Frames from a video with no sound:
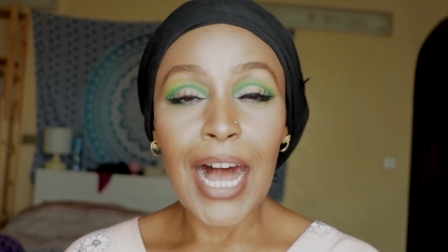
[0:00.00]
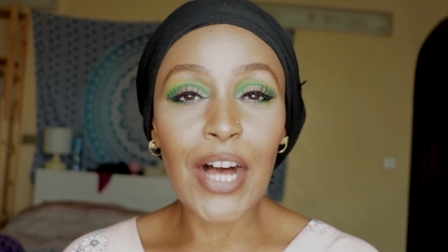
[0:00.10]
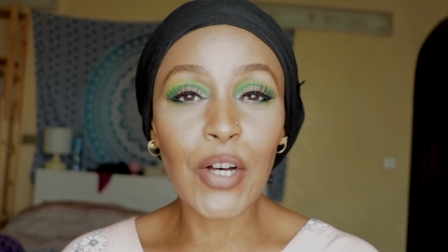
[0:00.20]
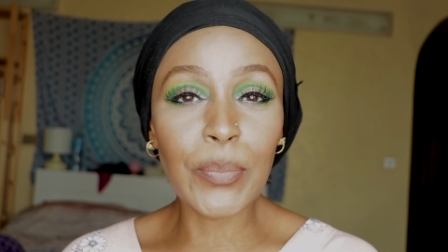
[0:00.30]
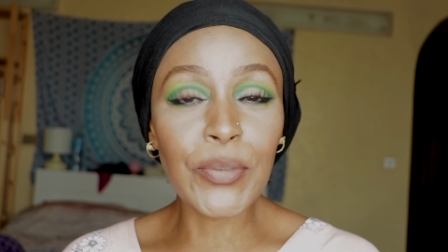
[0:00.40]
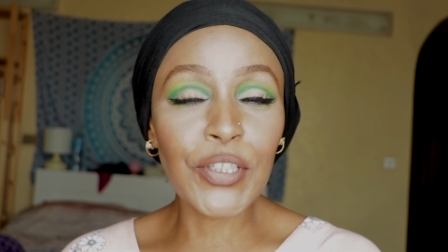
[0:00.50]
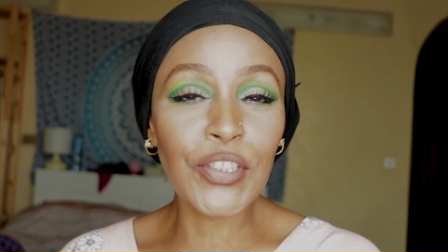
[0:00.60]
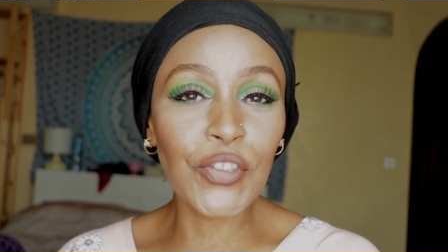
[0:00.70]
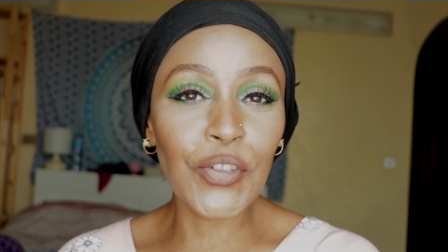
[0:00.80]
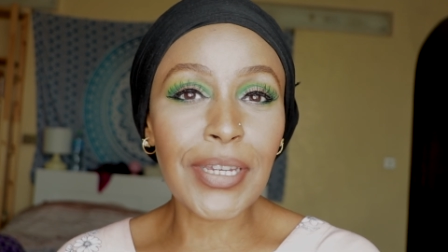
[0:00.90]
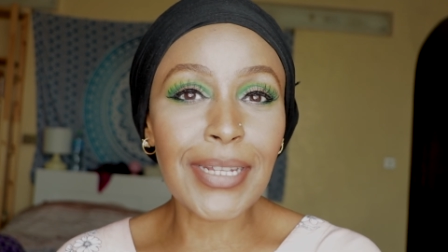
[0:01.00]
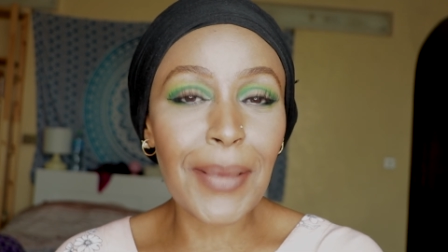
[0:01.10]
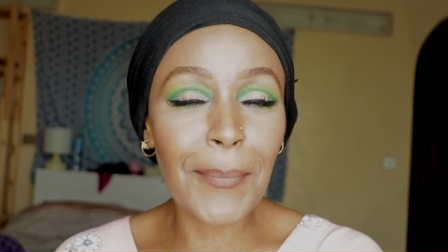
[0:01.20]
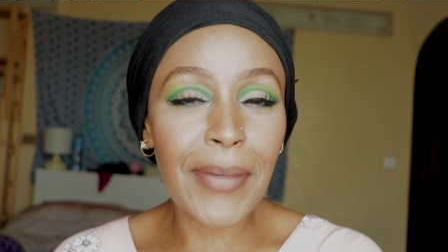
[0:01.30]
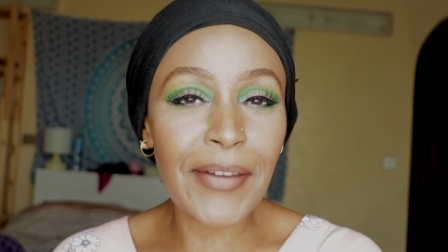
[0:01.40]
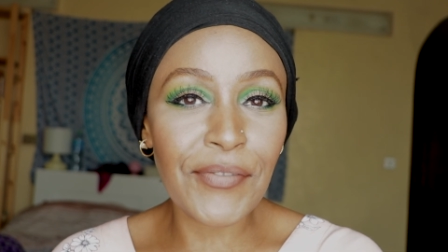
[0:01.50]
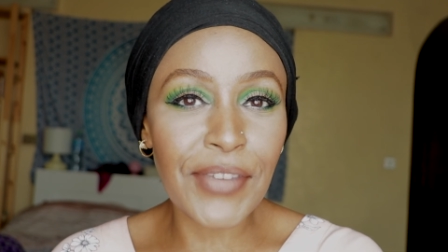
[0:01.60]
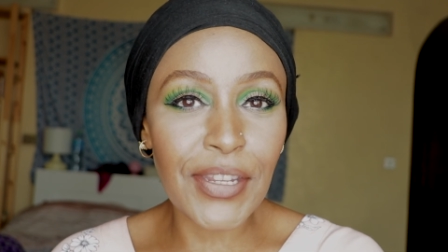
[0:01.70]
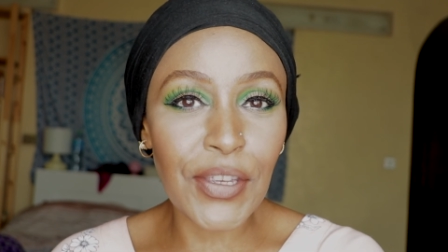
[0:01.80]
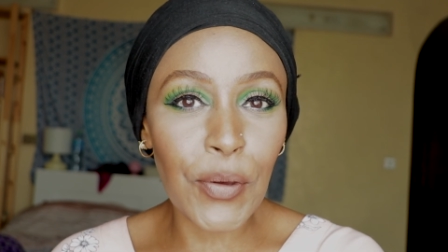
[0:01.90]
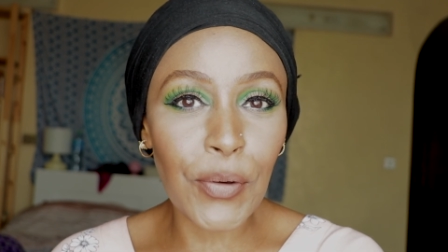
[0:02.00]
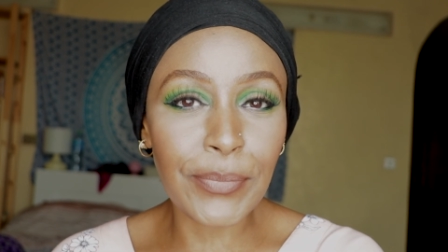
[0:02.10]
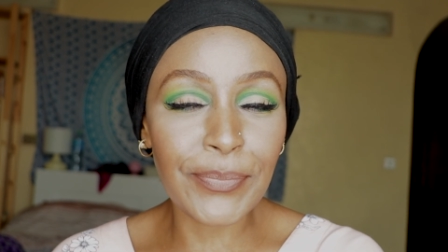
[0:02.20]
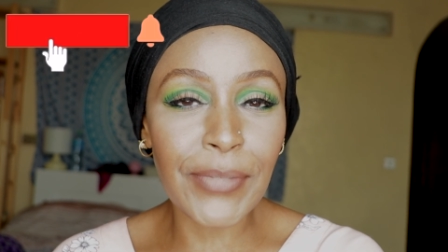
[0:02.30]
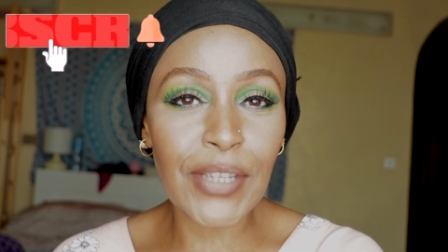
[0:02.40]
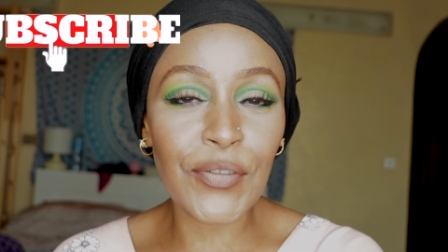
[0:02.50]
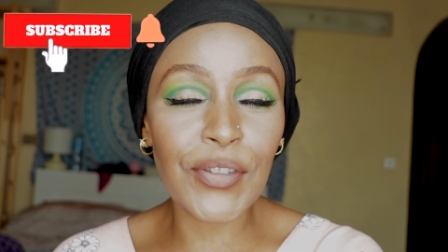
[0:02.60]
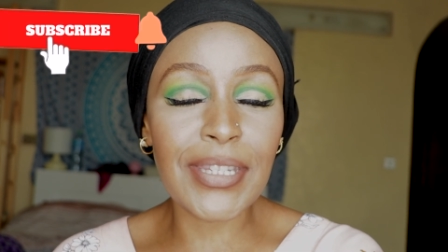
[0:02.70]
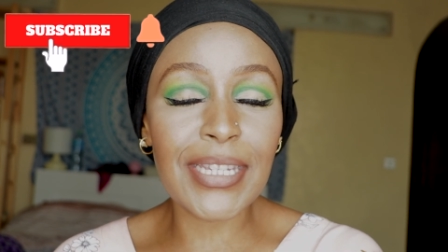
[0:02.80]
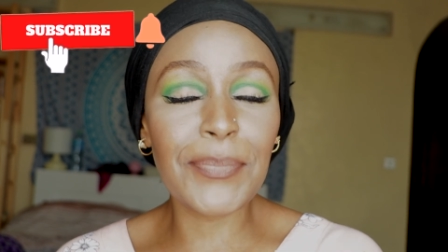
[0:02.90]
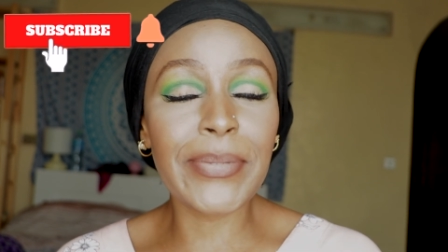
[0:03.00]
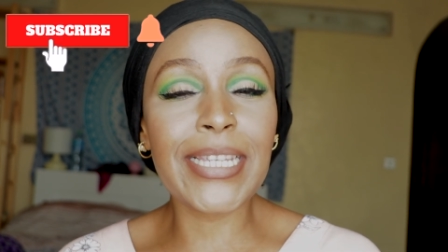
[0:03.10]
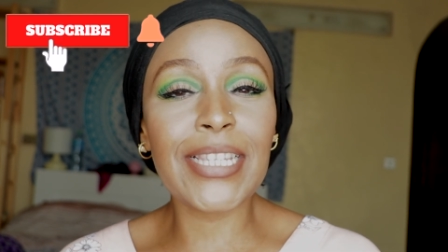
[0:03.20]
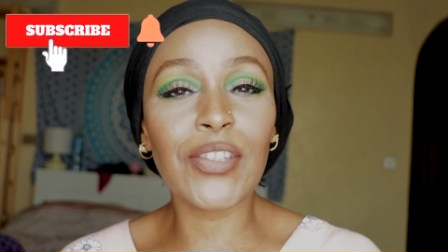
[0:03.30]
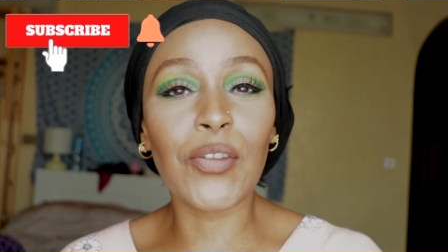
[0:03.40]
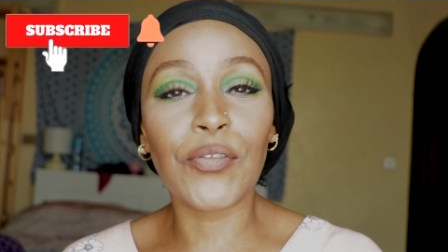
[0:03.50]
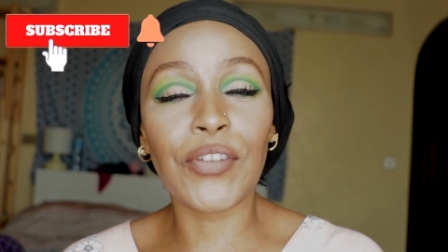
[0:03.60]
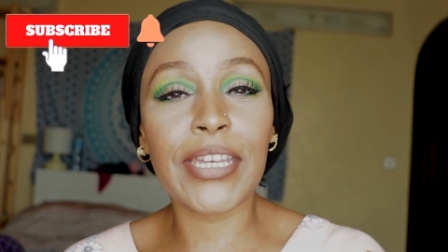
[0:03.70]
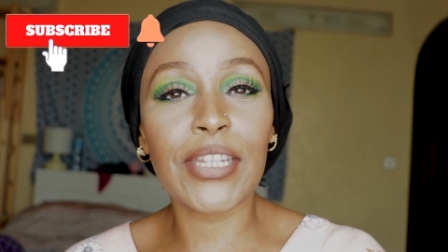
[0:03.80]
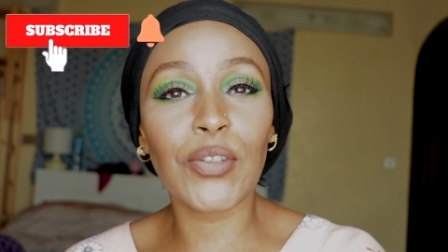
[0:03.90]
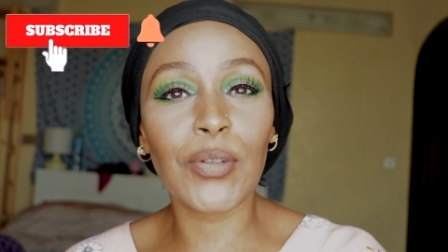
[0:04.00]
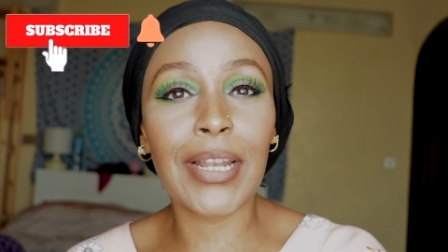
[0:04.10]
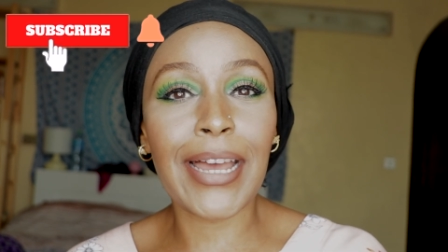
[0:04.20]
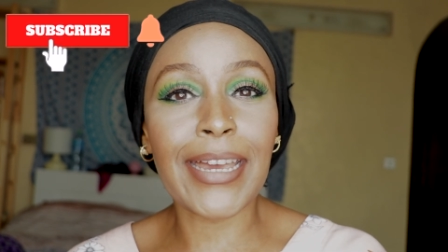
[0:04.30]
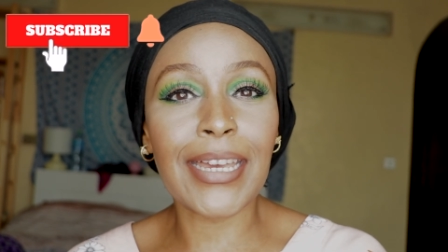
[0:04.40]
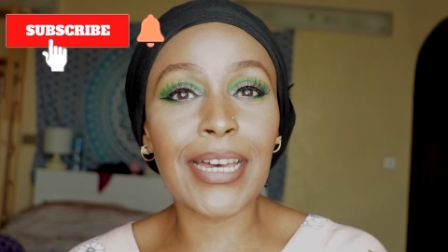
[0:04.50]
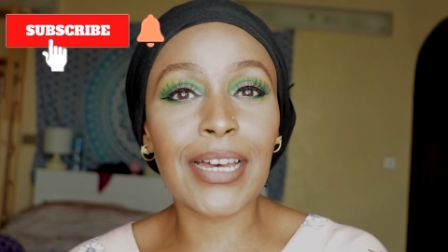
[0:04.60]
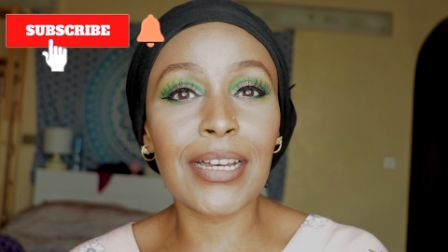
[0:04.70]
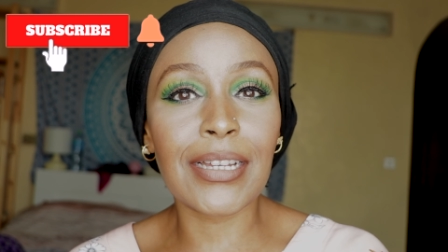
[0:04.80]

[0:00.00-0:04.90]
I hope you enjoyed my video. If you did, please don't forget to like,